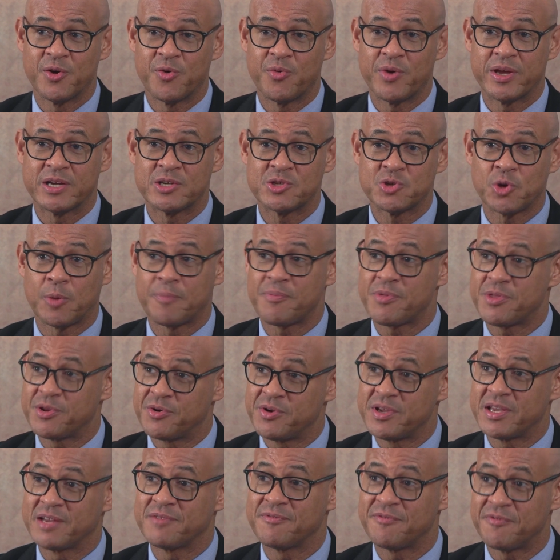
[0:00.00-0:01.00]
We're top
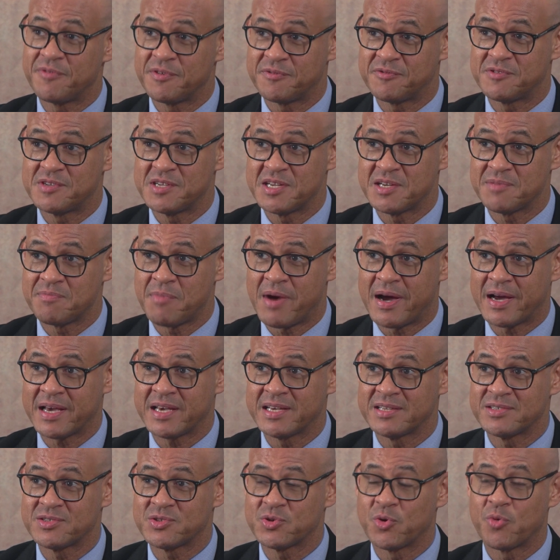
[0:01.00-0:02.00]
3 in 15
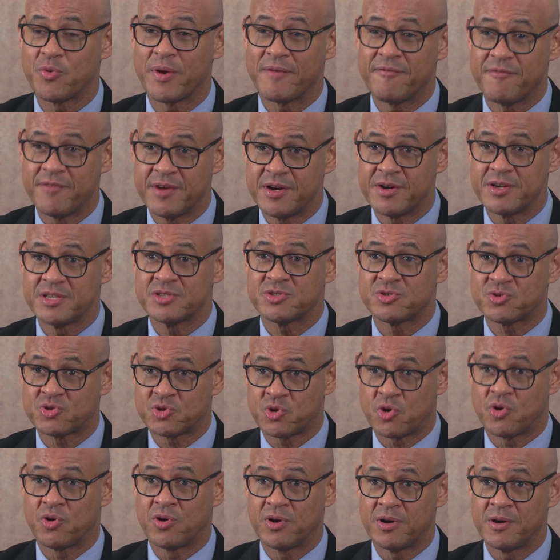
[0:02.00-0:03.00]
markets, so we're very
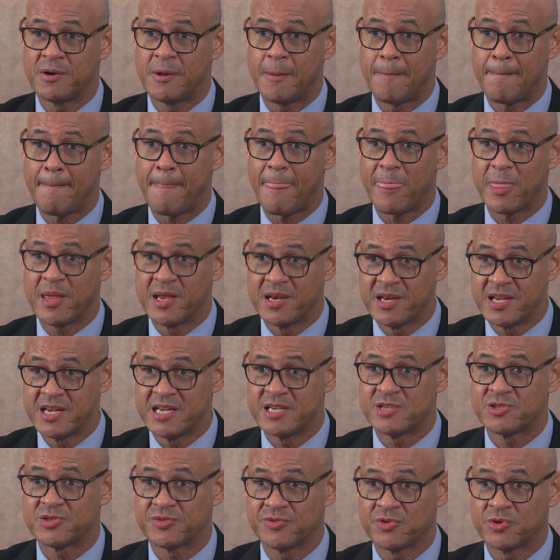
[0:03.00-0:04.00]
strong in
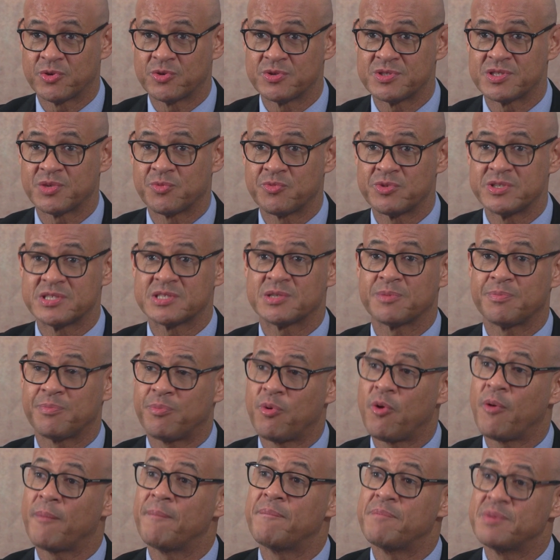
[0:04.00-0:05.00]
each of those, and we
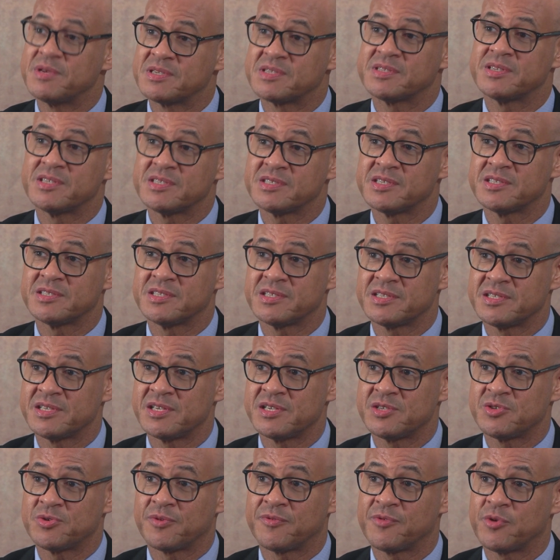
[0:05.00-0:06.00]
support businesses in
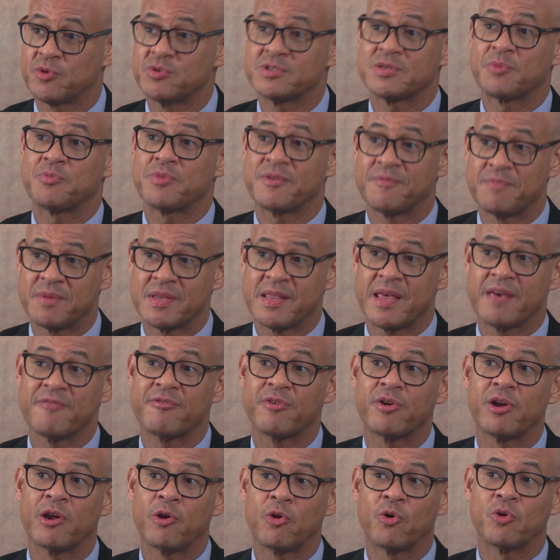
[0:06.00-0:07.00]
each of those, and we've been there
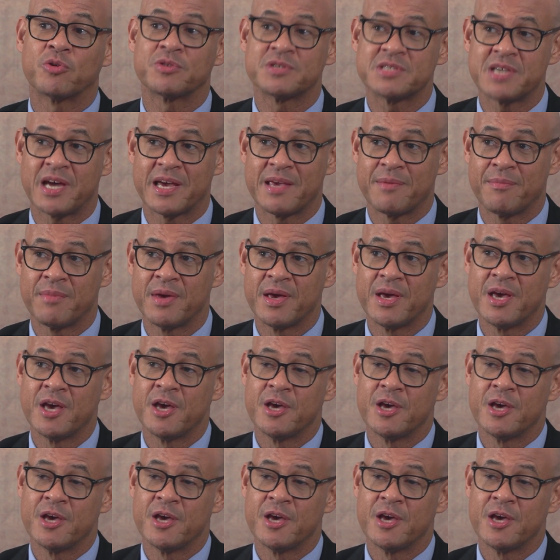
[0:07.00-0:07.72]
for a long time.